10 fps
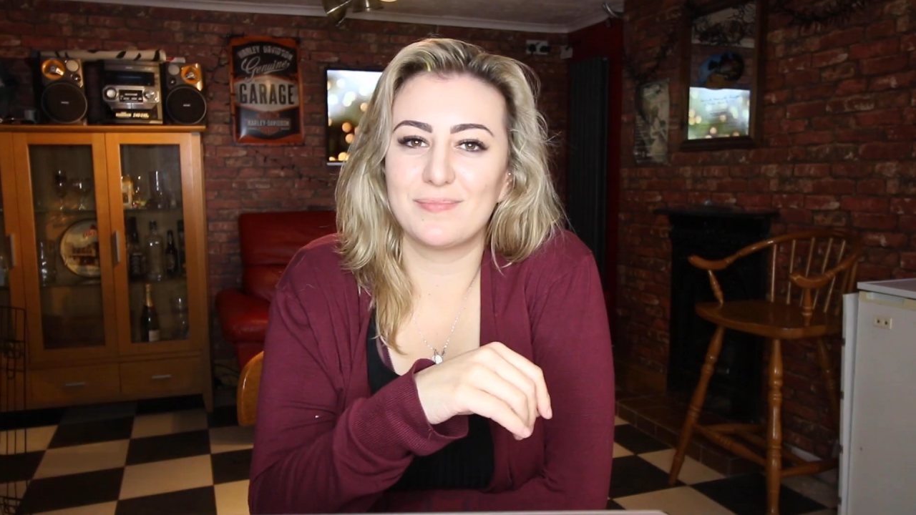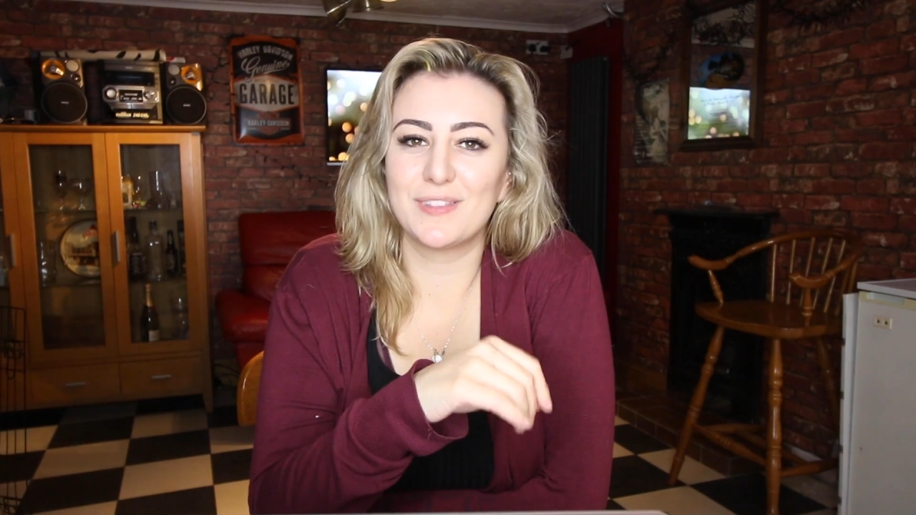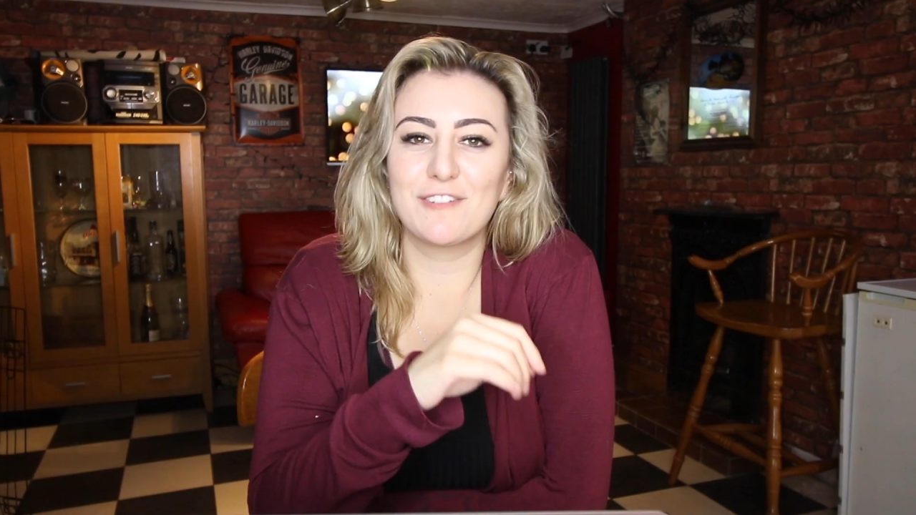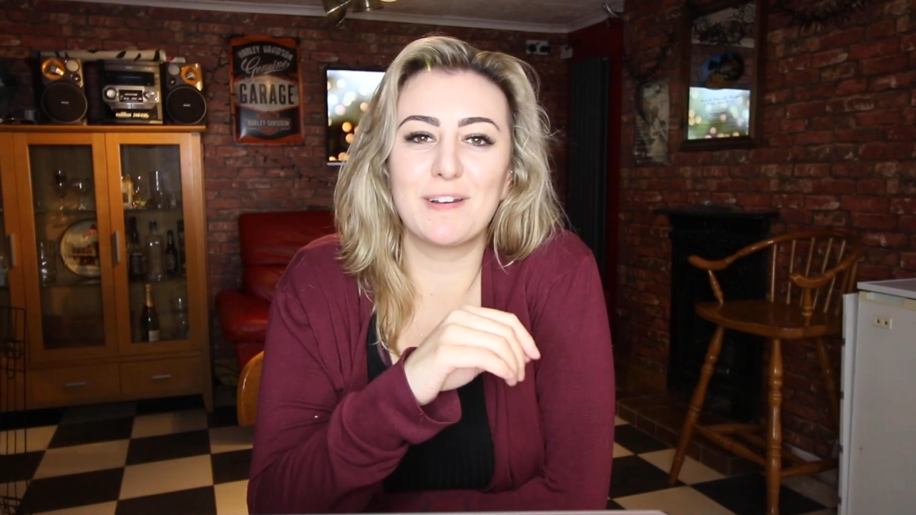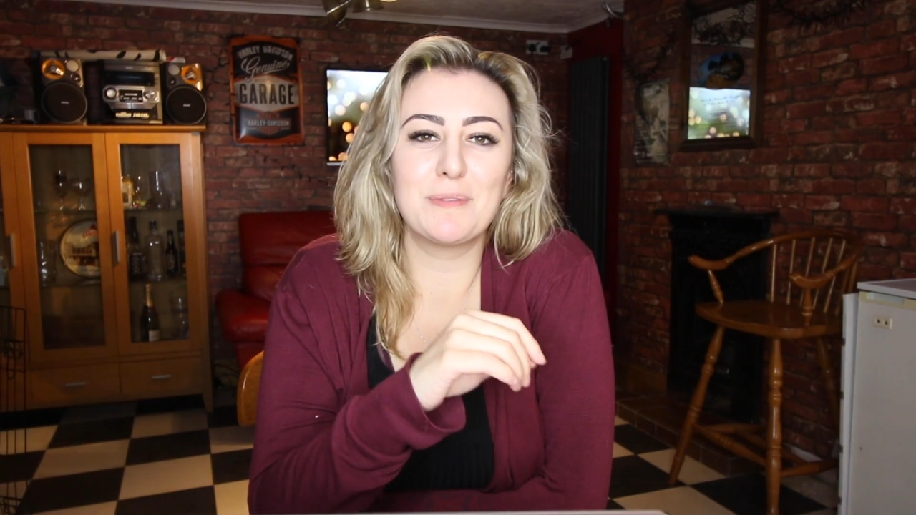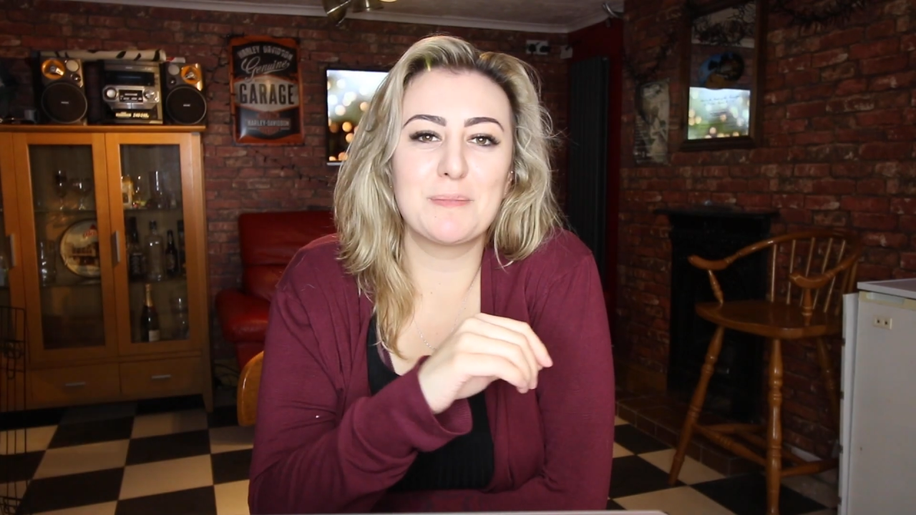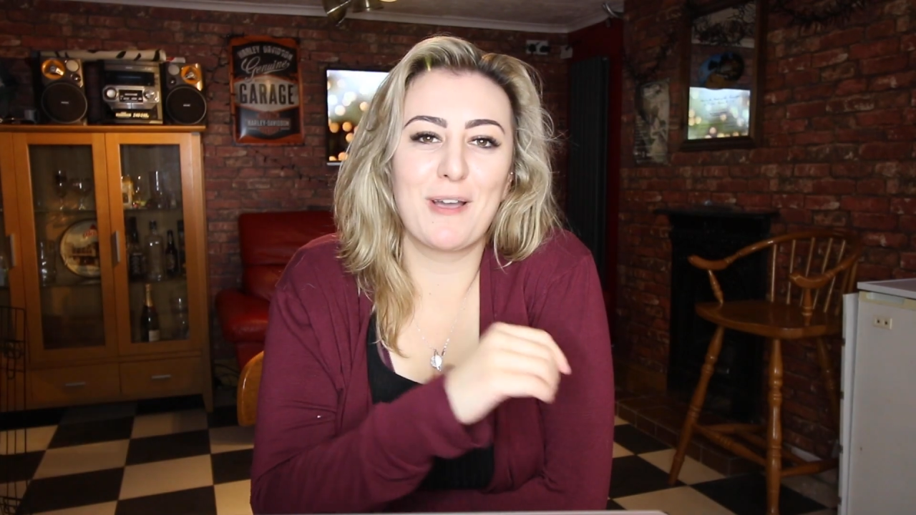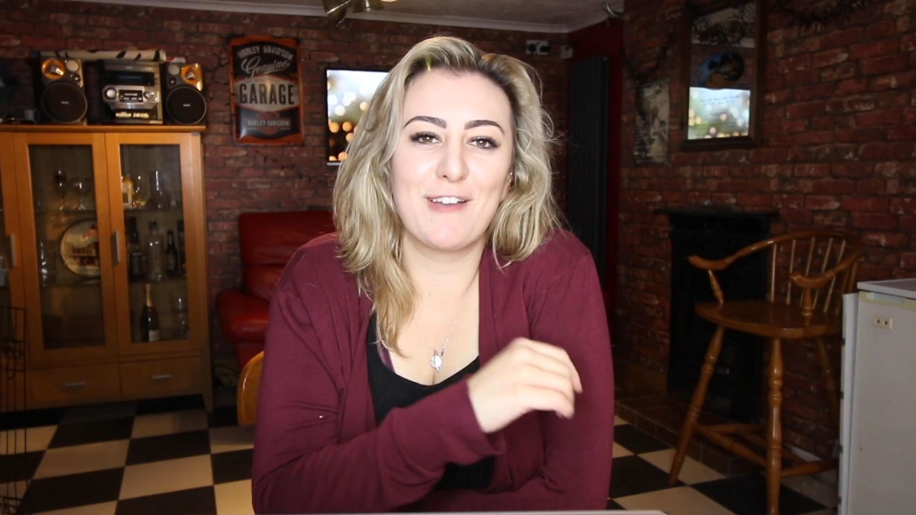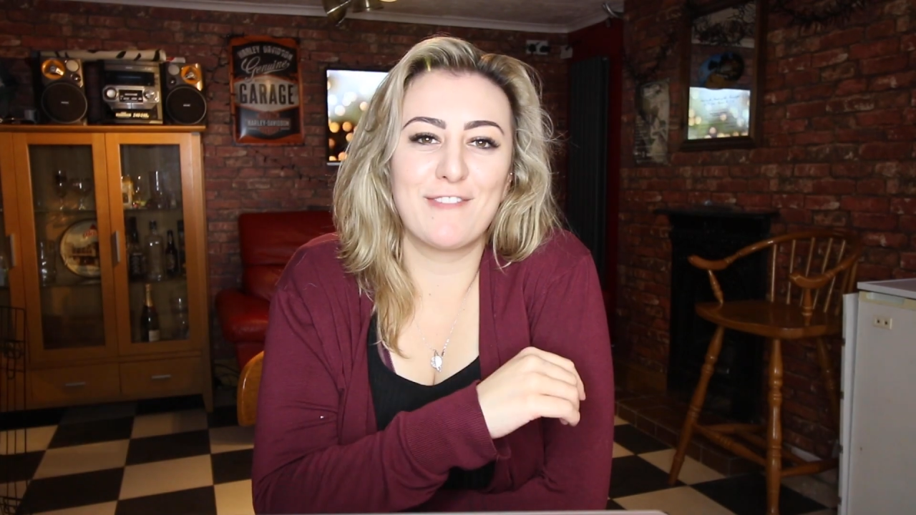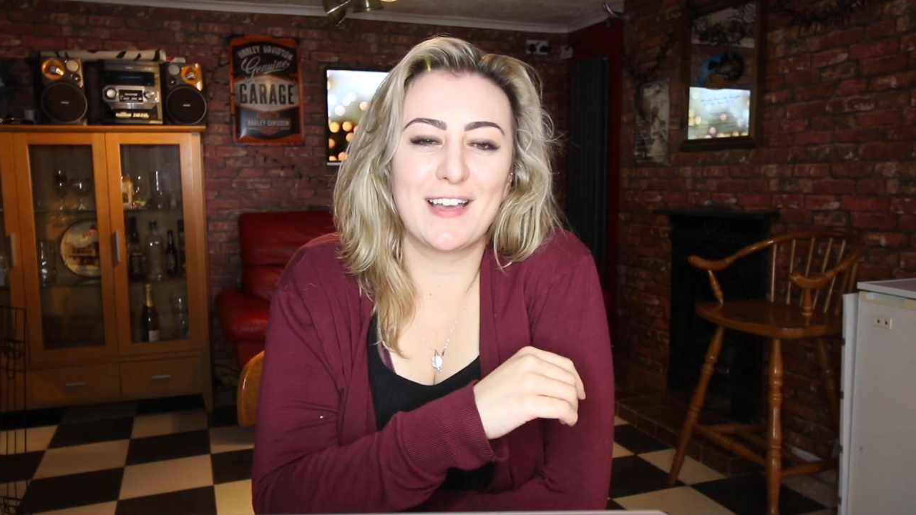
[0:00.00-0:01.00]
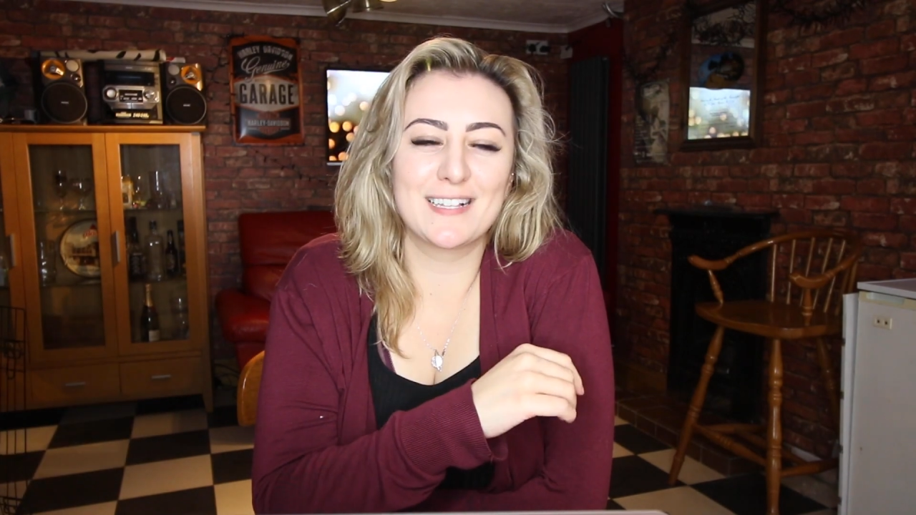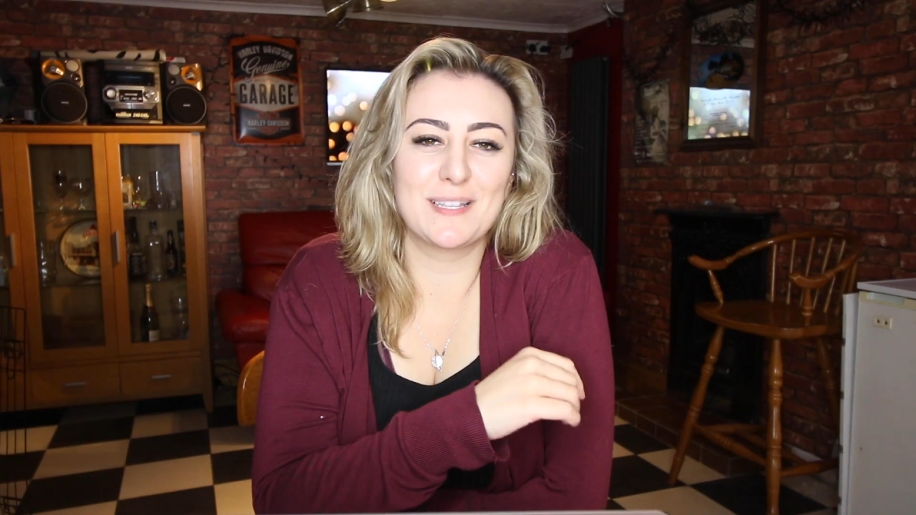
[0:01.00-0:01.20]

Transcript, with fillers: The green was perfect,